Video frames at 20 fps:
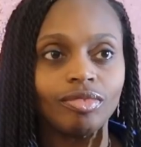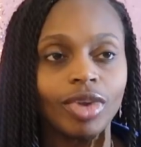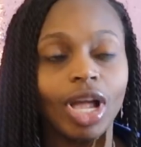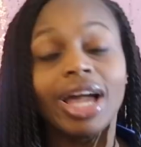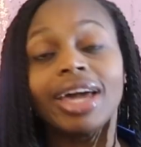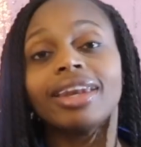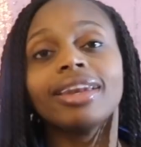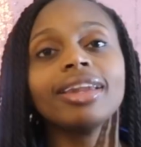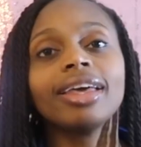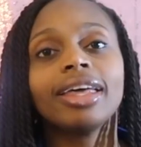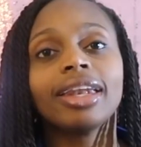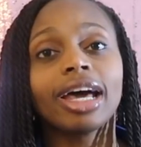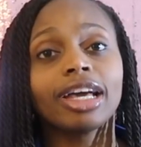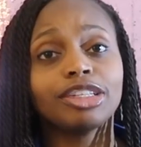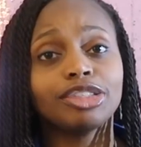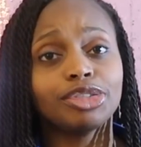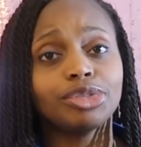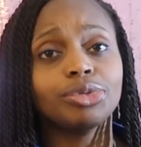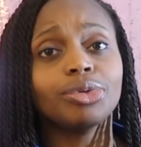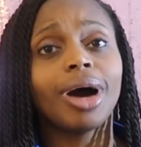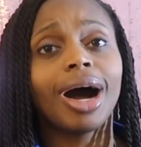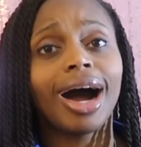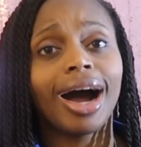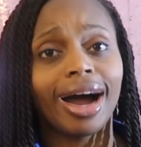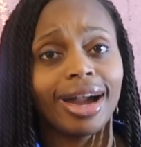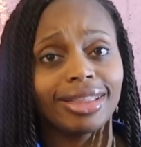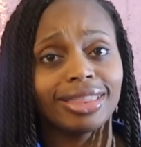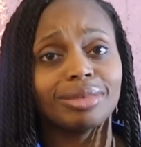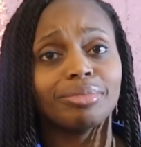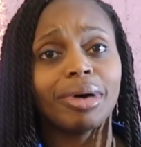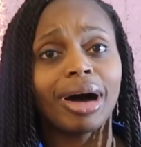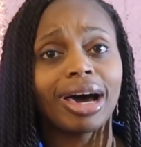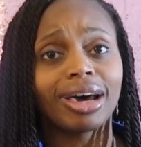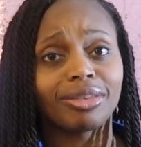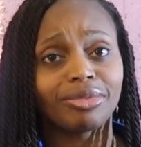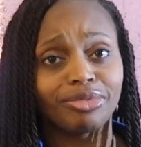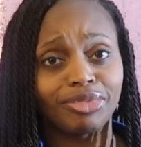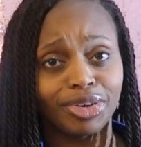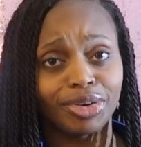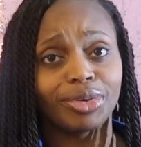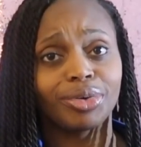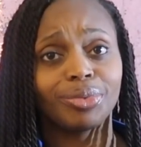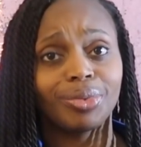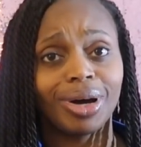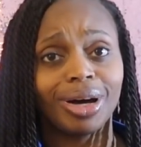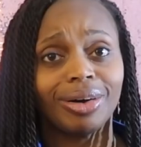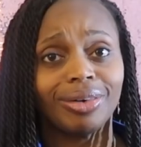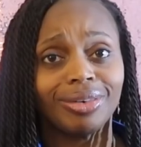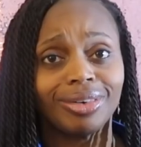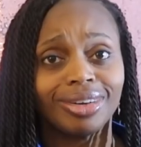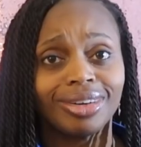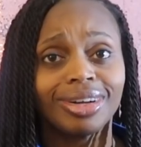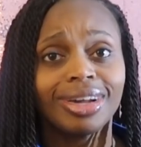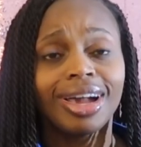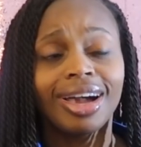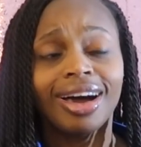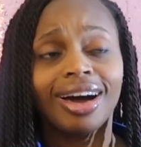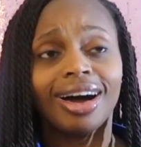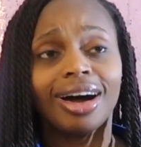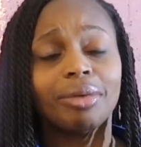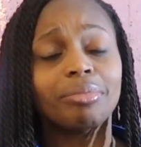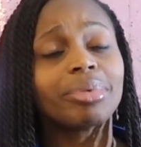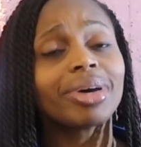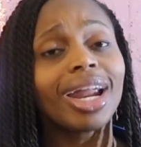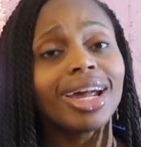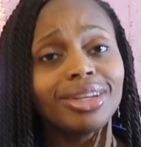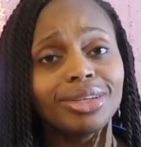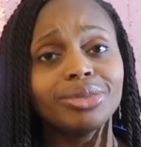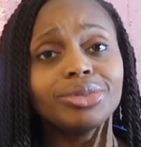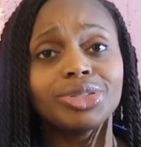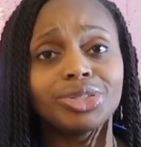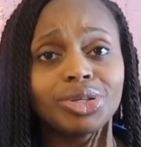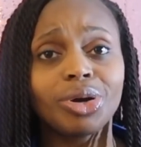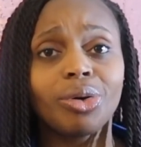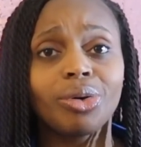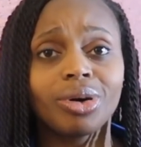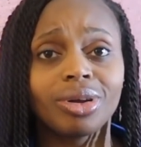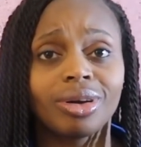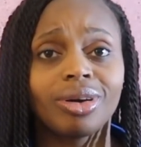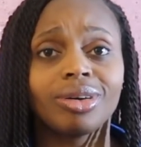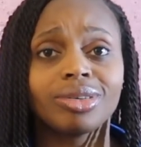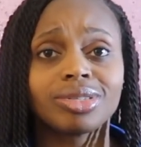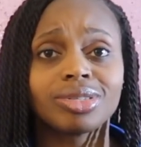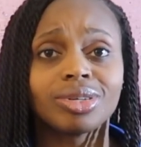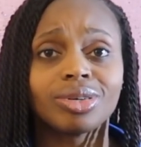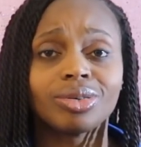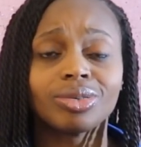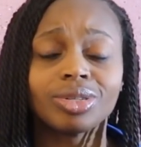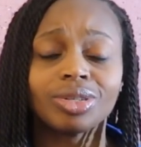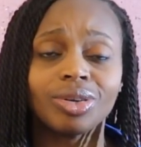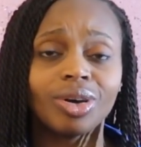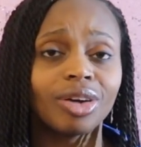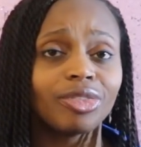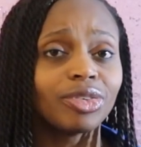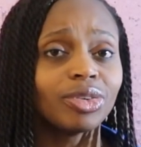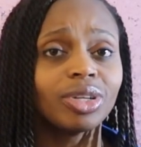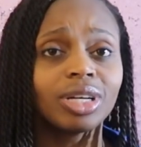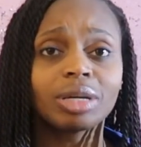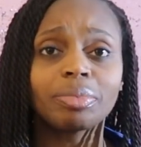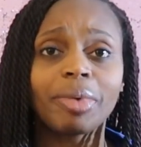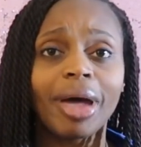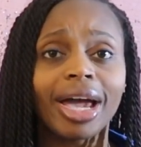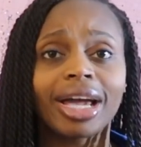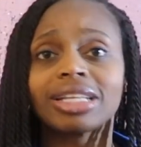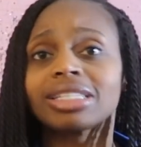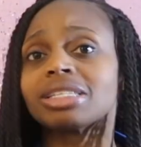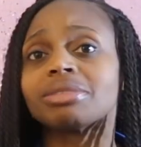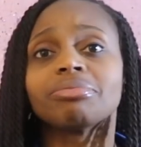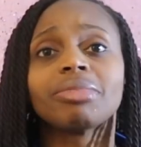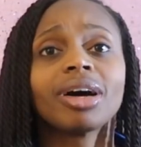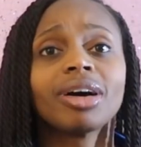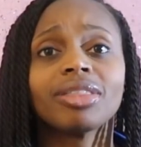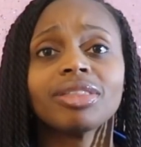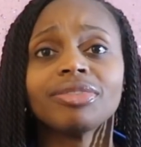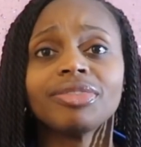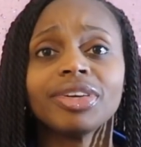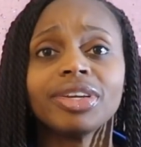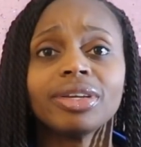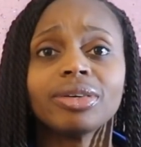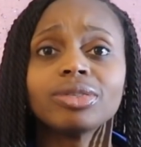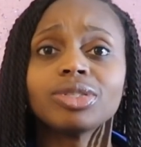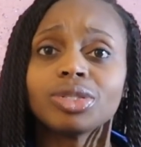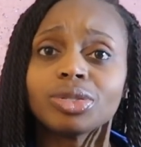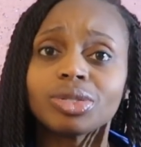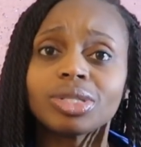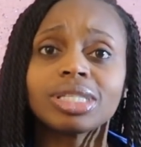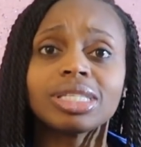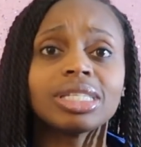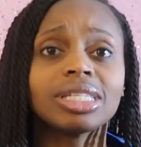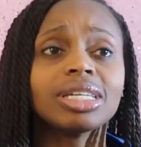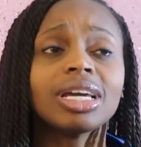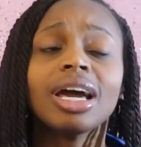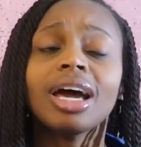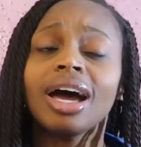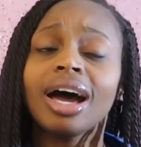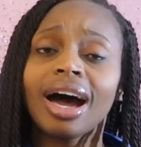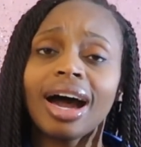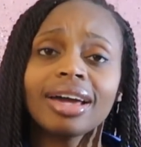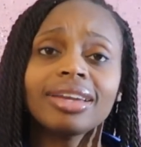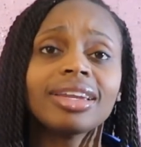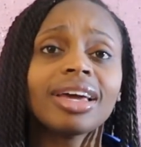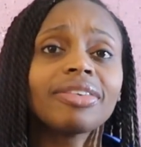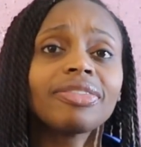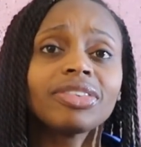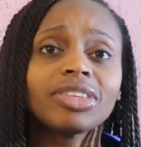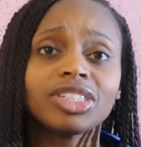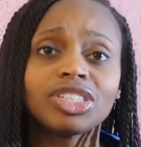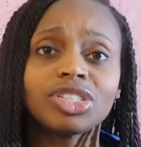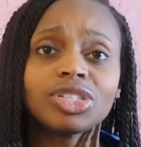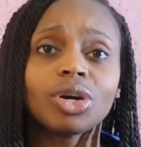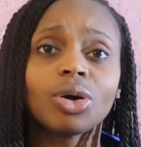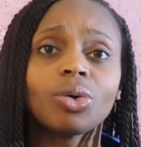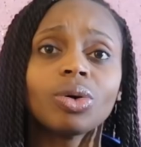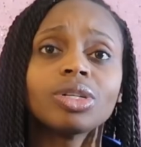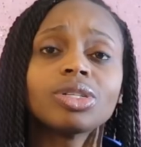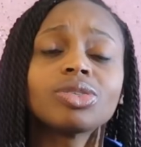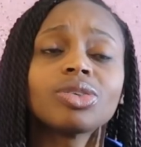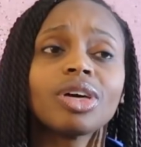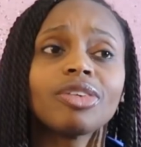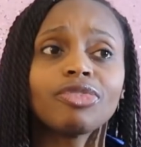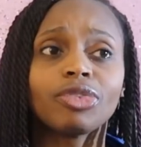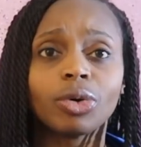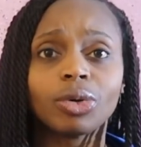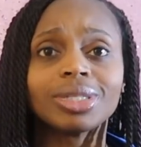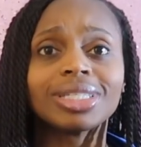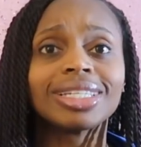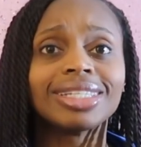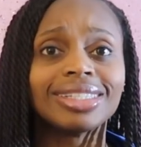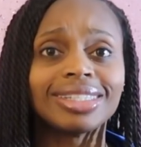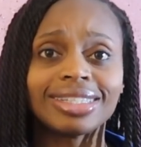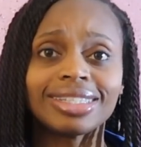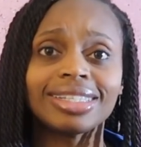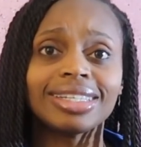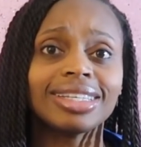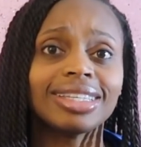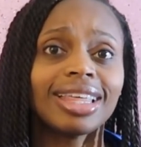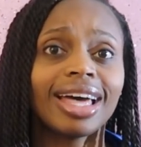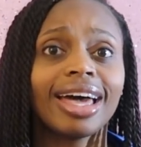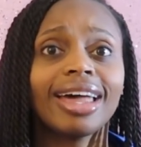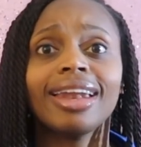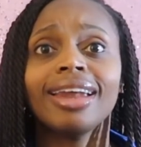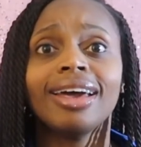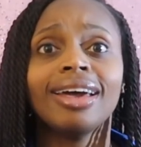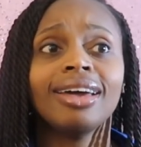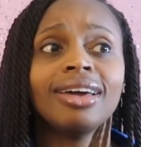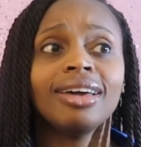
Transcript: And I do hide the bottom very well. But I do show it also. You know, if you look back at some of my other videos, you'll see I definitely show it so that folks can see that,